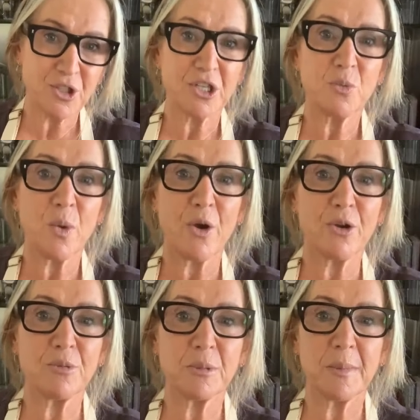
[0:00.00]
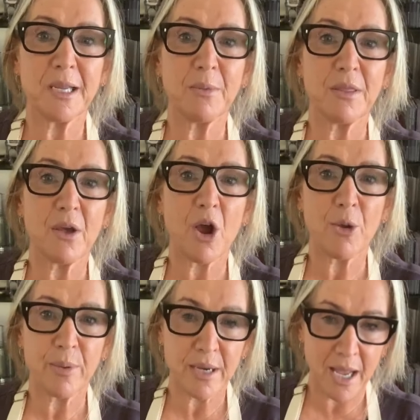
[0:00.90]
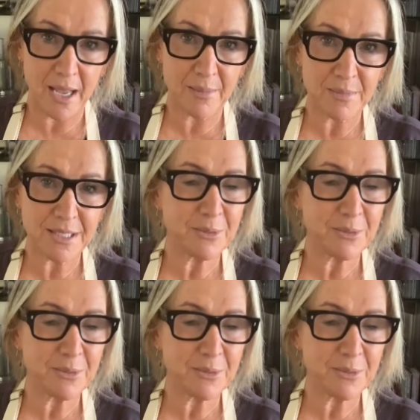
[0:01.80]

just welcomed me with open arms,